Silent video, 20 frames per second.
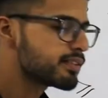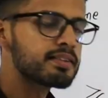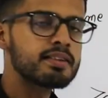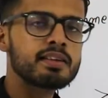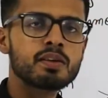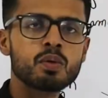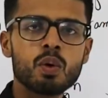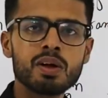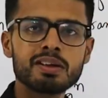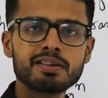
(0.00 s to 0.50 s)

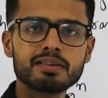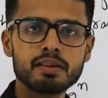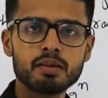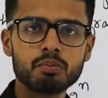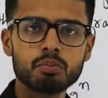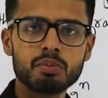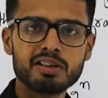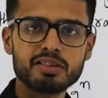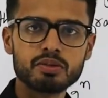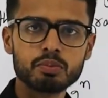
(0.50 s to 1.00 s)
sequence
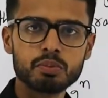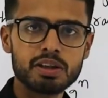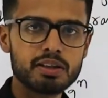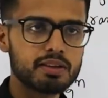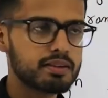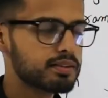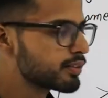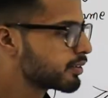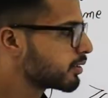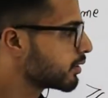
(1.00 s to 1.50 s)
numbers
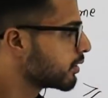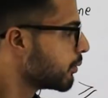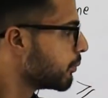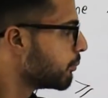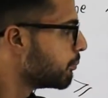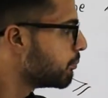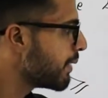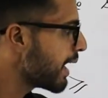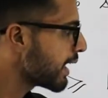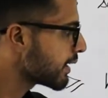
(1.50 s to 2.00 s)
means
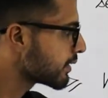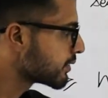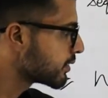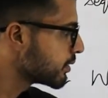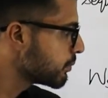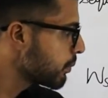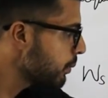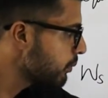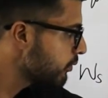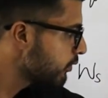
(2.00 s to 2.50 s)

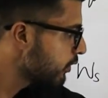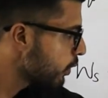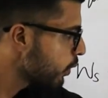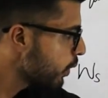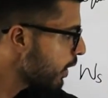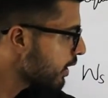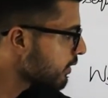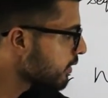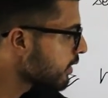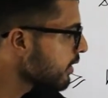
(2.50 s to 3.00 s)
maximum
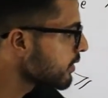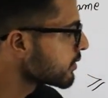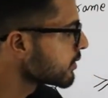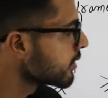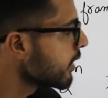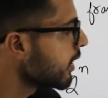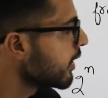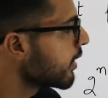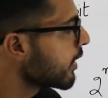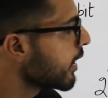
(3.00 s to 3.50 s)
window at this
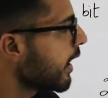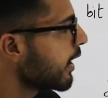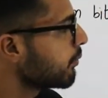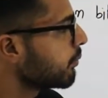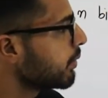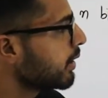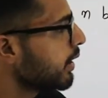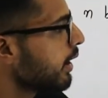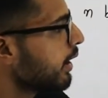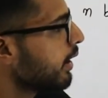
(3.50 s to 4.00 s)
side
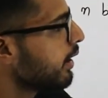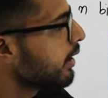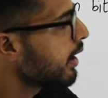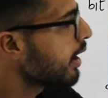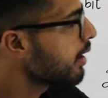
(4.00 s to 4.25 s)
can be 8